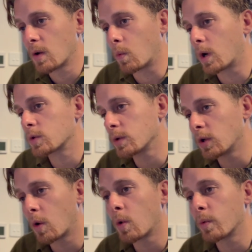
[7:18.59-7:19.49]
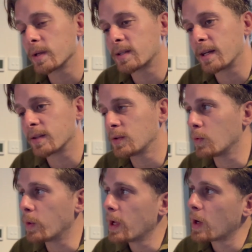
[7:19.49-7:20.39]
Once we know who we're selling
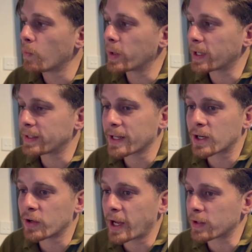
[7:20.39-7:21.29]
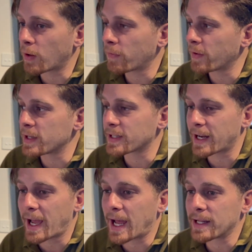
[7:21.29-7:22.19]
to, we can then create offers and
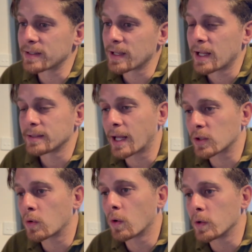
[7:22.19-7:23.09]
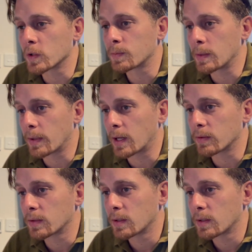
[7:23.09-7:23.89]
ads that call those people out.